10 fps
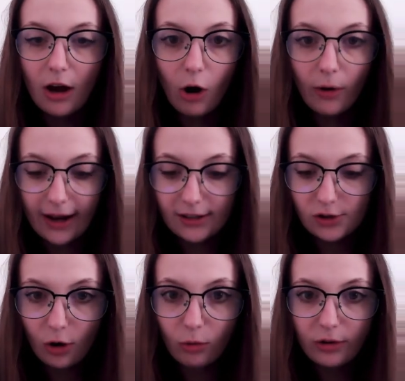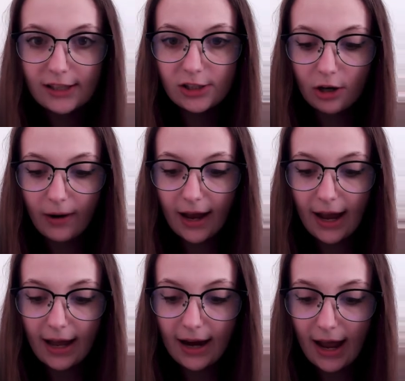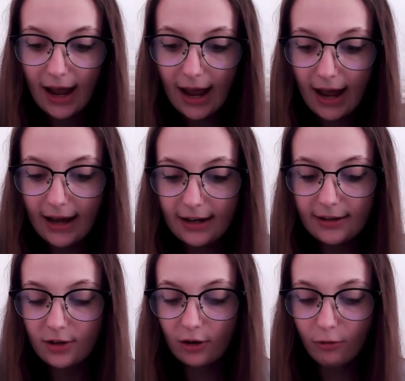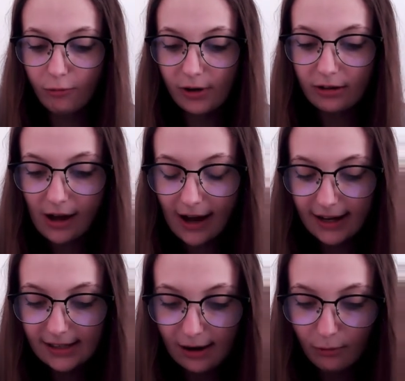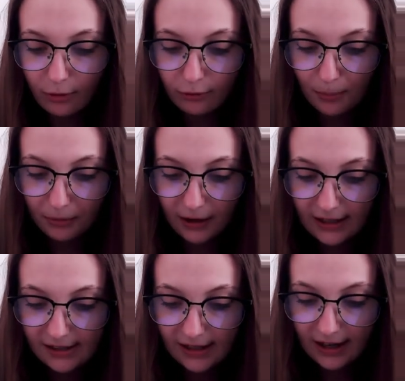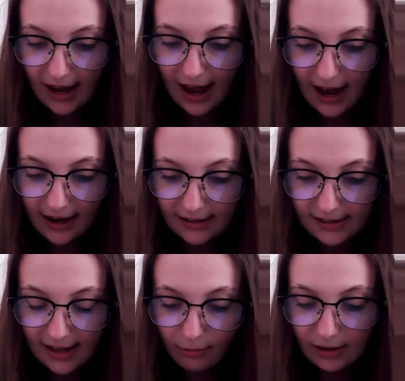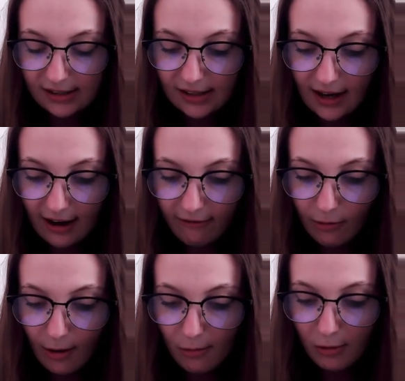Okay, so let's go ahead and realize that we're replacing x that we see everywhere with